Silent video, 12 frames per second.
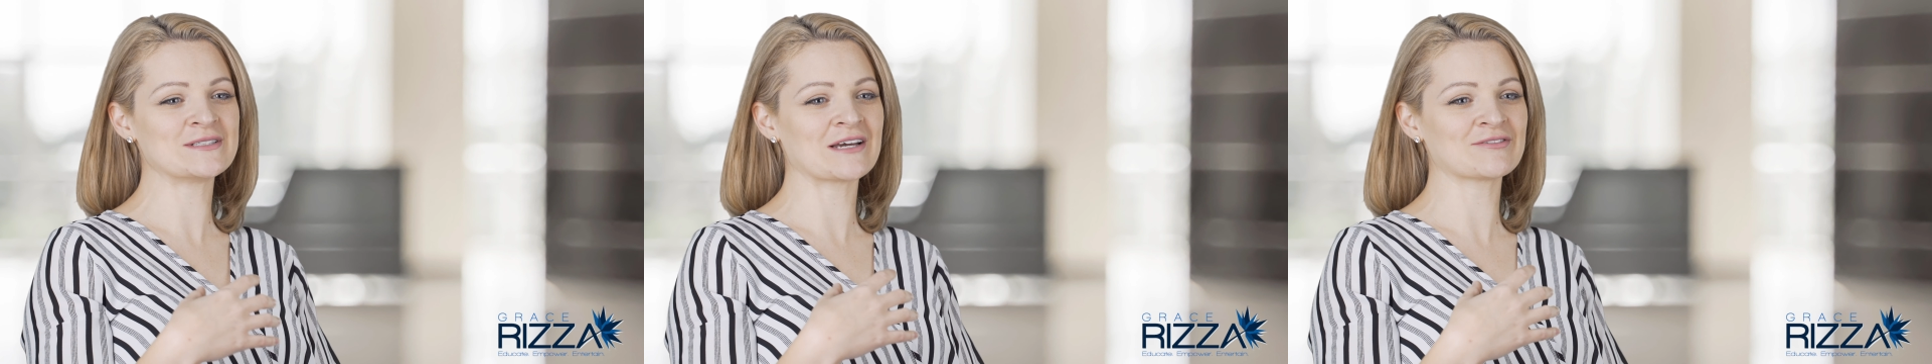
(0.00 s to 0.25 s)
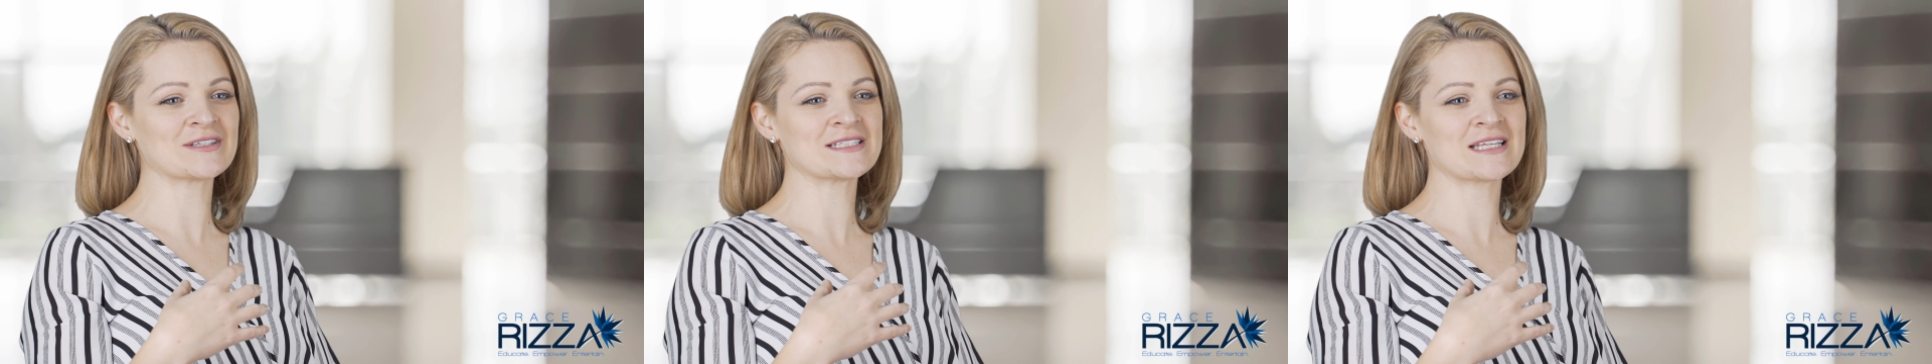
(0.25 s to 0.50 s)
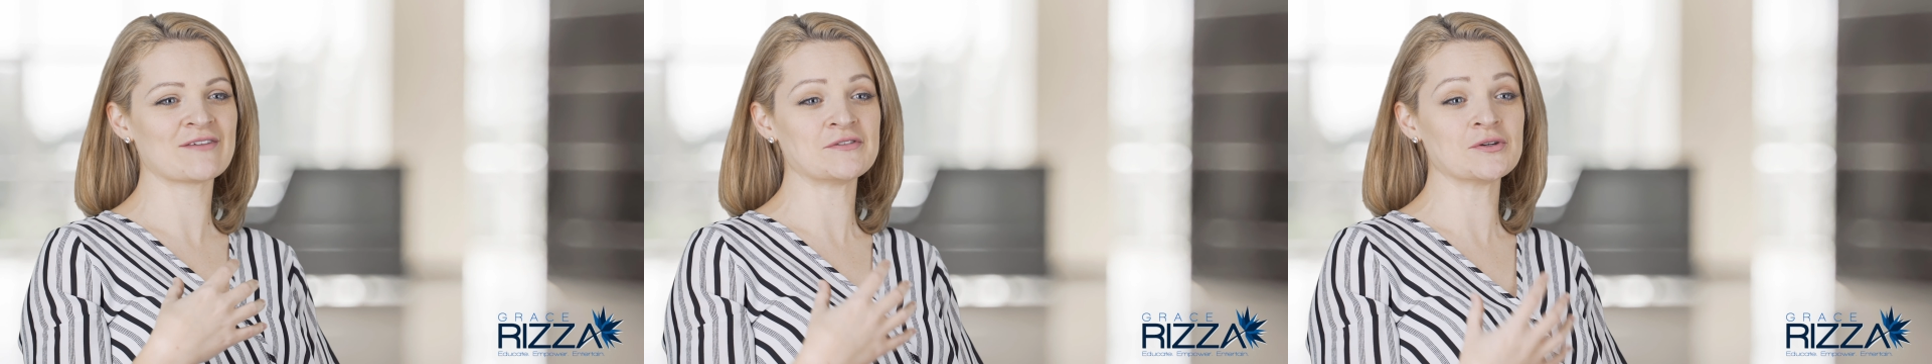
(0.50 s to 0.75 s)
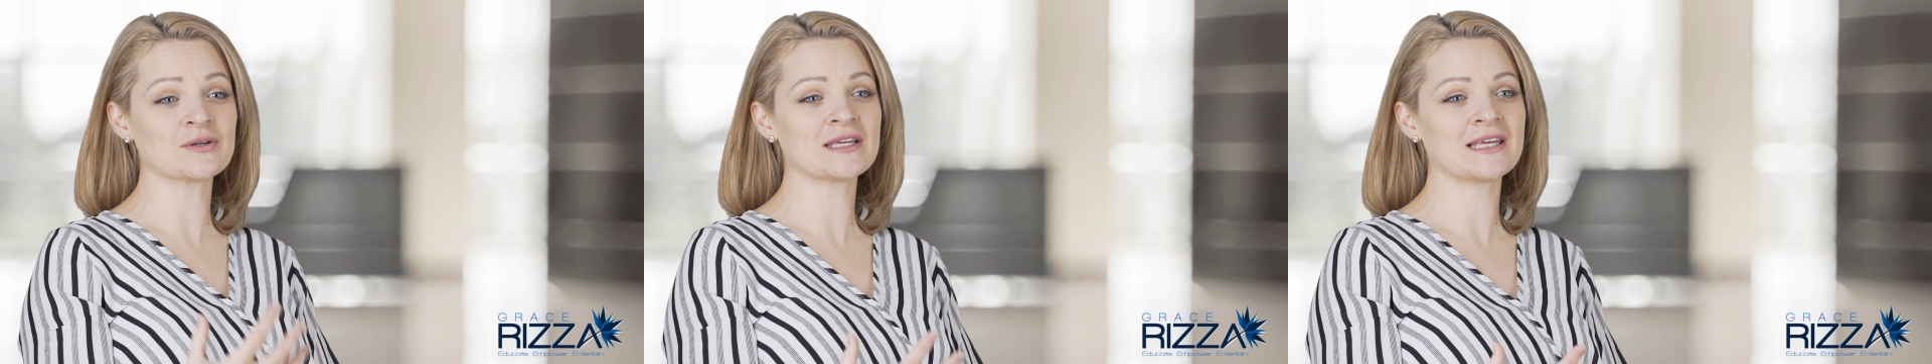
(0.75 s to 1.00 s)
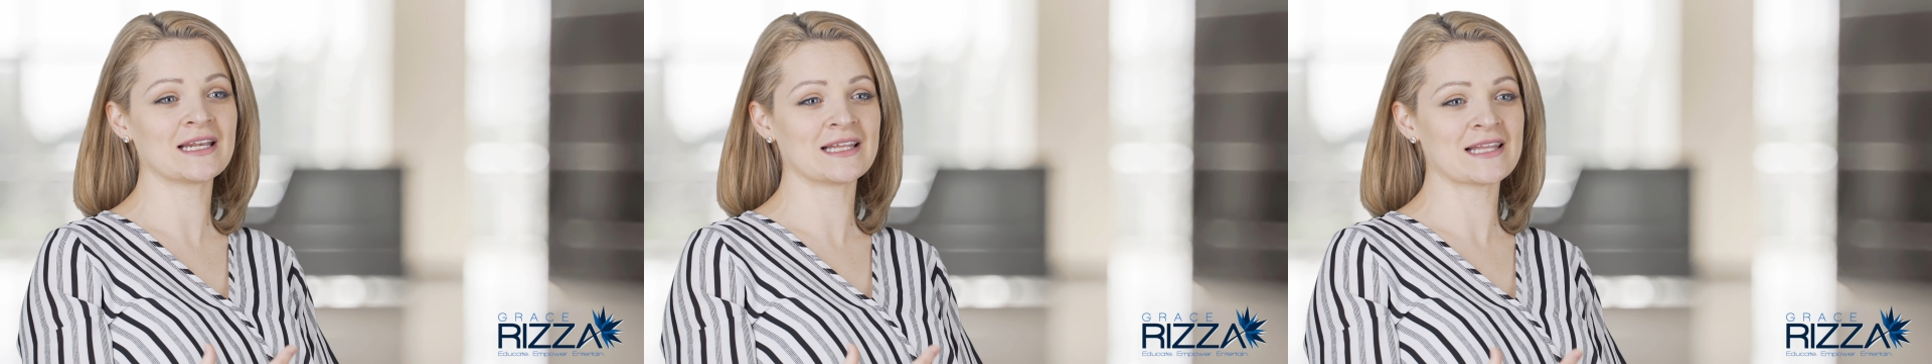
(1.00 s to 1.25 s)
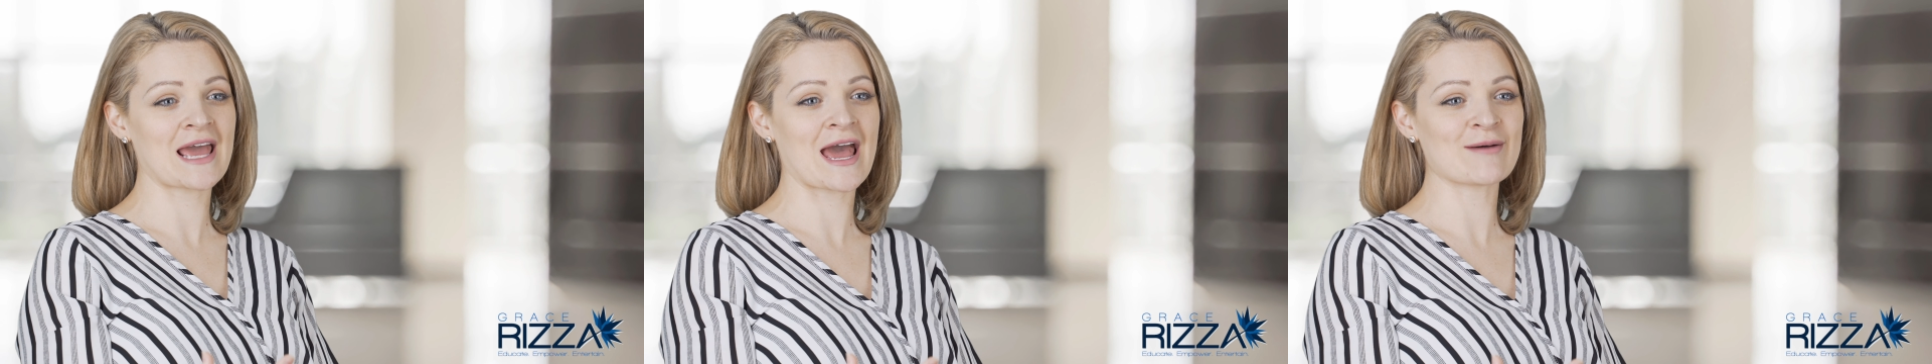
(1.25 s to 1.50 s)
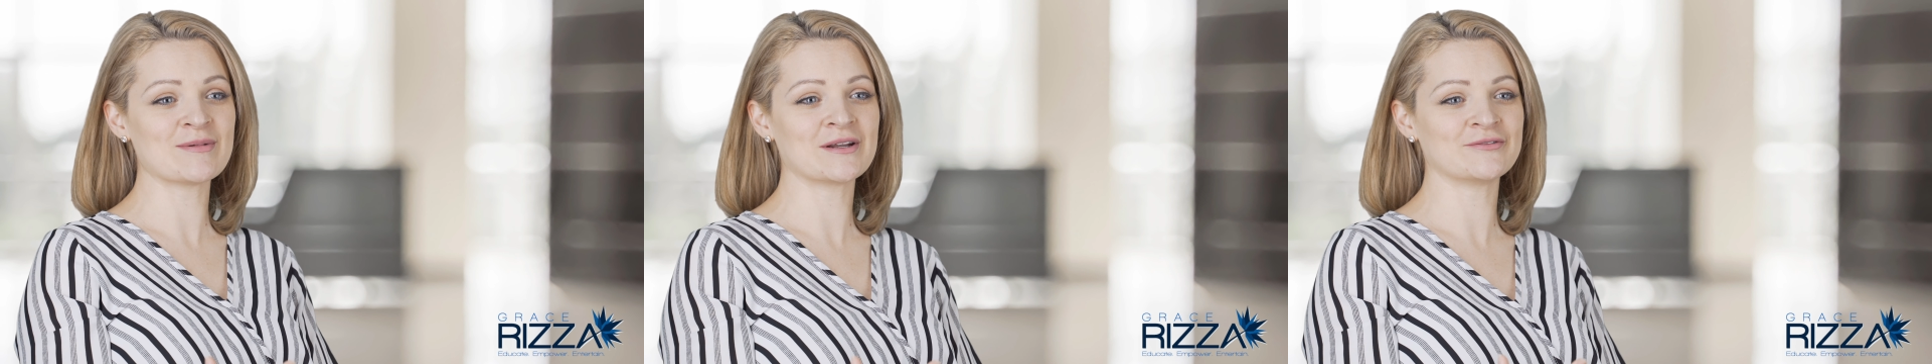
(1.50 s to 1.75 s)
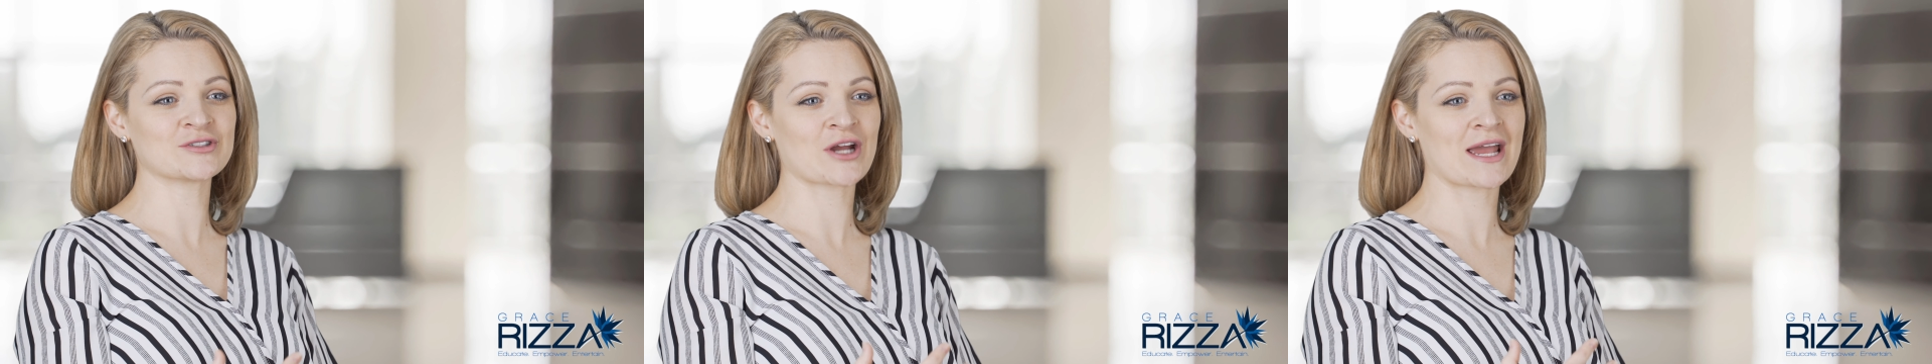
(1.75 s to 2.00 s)
definitely say if you can get in the habit
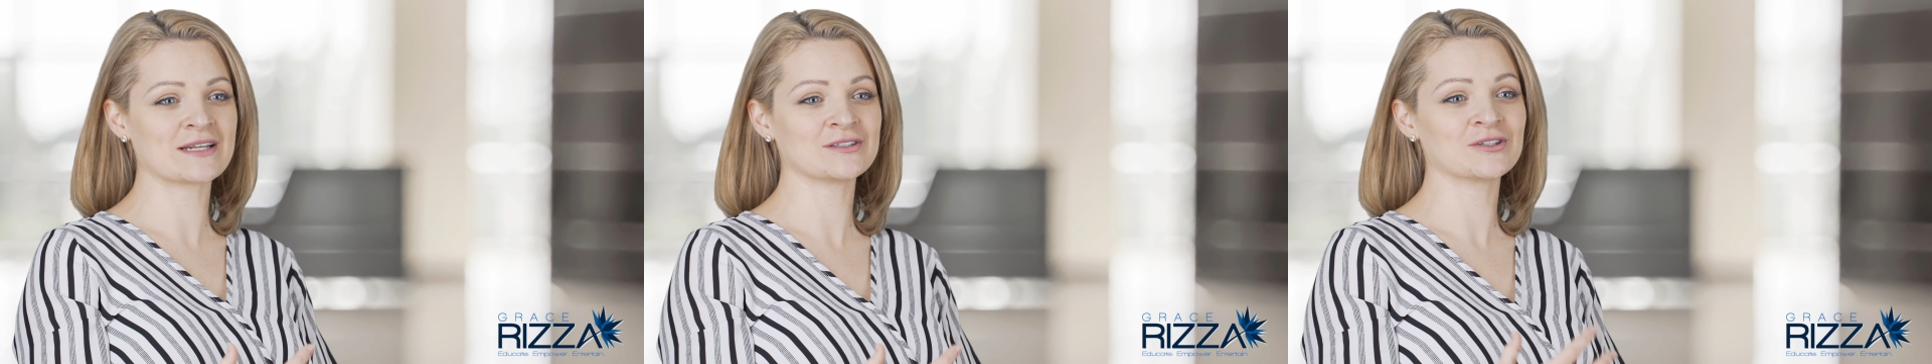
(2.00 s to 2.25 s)
of trying to